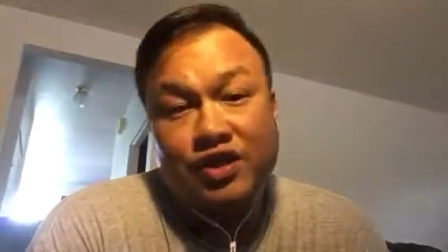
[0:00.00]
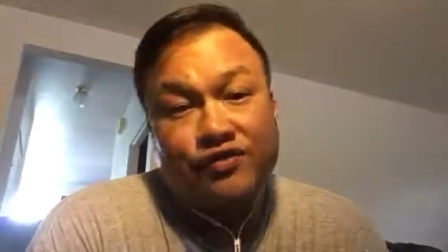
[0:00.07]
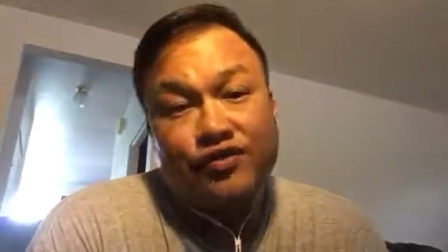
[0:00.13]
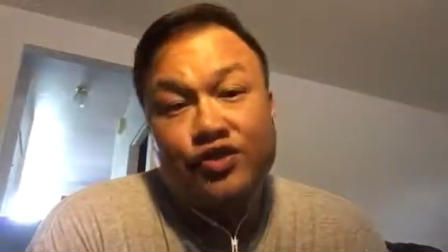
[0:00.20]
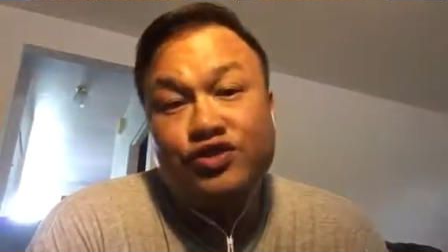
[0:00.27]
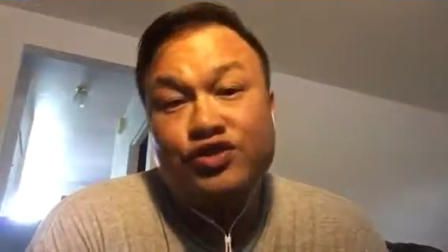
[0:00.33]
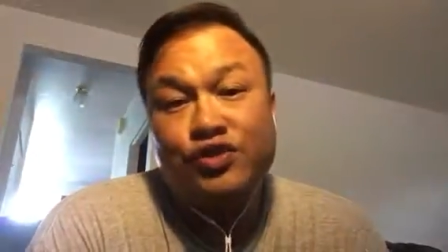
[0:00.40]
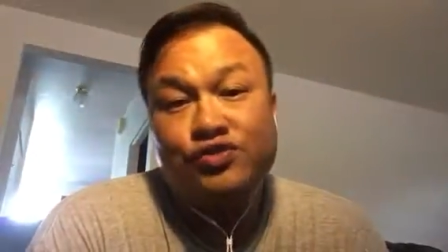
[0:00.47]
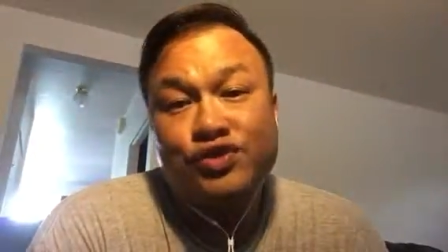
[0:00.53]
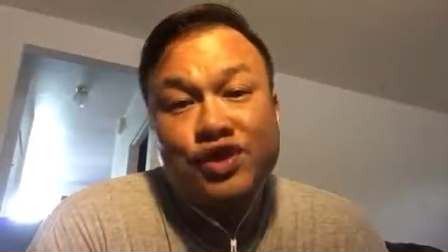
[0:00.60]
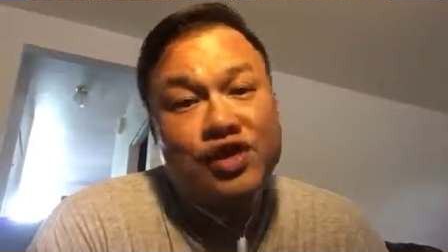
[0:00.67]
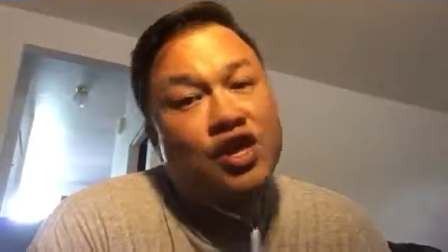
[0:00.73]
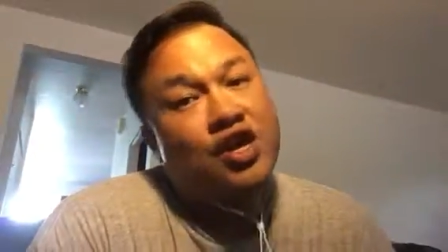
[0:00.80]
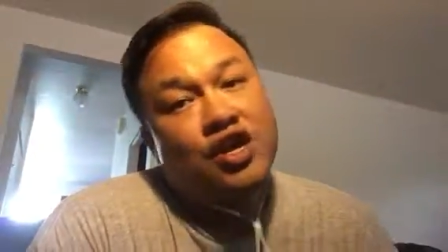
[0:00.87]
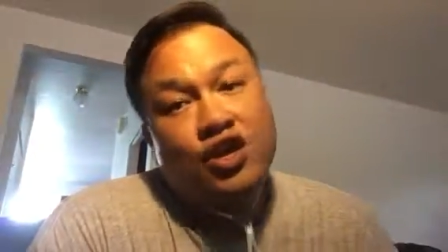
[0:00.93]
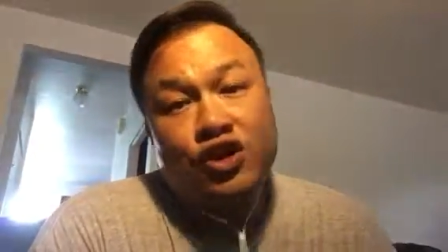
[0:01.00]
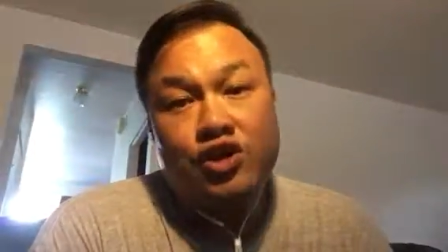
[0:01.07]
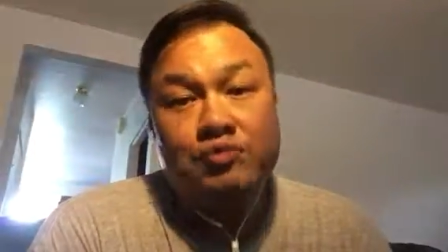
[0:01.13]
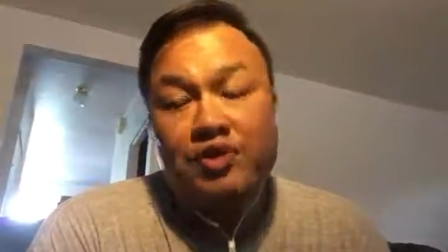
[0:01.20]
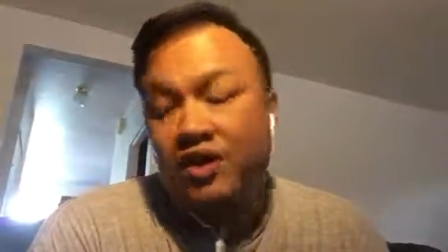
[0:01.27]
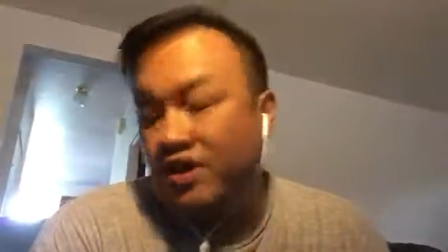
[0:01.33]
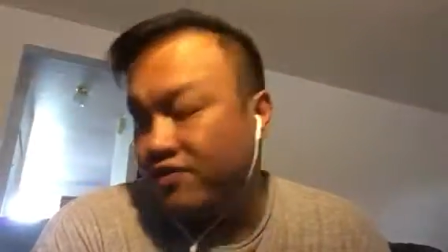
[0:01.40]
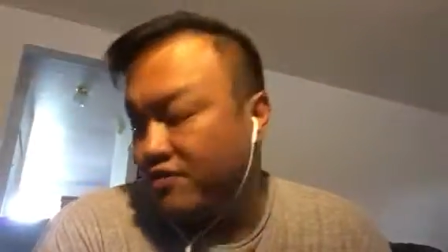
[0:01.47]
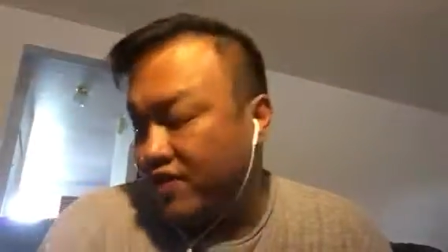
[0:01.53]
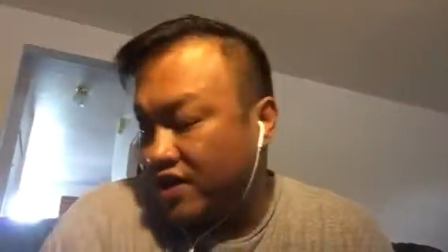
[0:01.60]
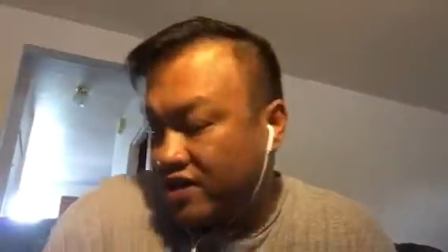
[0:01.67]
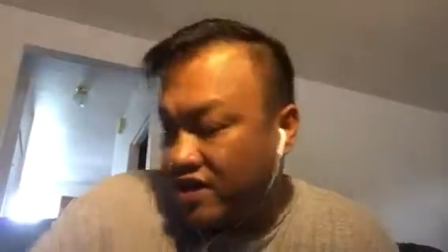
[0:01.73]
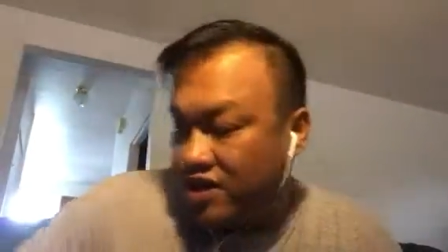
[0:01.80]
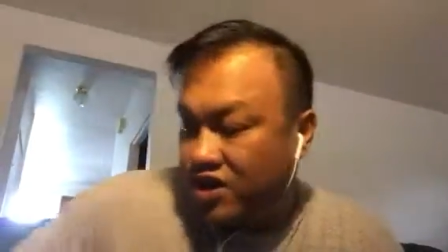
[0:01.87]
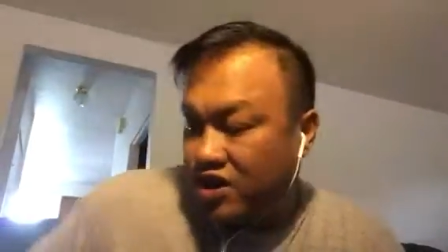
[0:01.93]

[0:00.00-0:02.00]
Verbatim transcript: If you're chosen, you're going to be convicted.